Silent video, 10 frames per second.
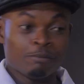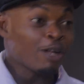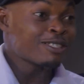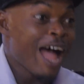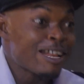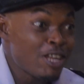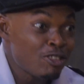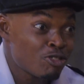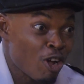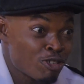But at
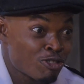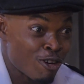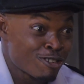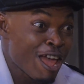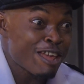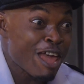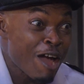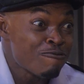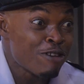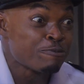this juncture, they
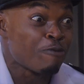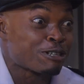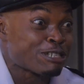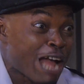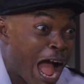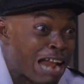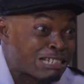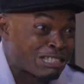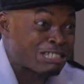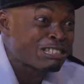came with
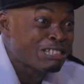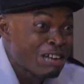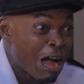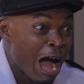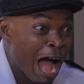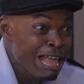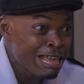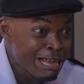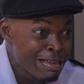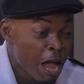bodyguards.
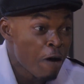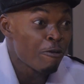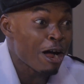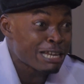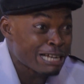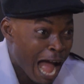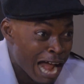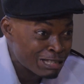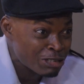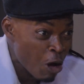Hey!
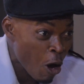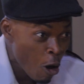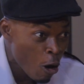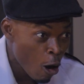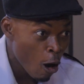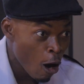Bodyguards, no!